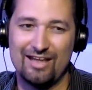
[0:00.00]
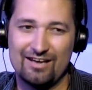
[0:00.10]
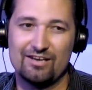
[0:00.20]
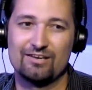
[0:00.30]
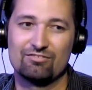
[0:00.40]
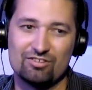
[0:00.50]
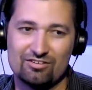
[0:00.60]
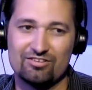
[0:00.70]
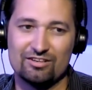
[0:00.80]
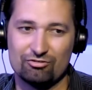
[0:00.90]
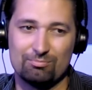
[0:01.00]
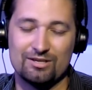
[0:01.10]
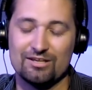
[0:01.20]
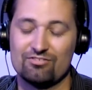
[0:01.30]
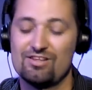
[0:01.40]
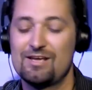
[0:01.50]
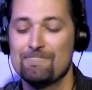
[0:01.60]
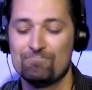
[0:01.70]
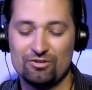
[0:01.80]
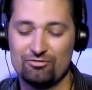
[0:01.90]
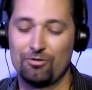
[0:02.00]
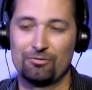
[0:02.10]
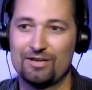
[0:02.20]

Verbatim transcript: that kind of sentience begins. Okay. So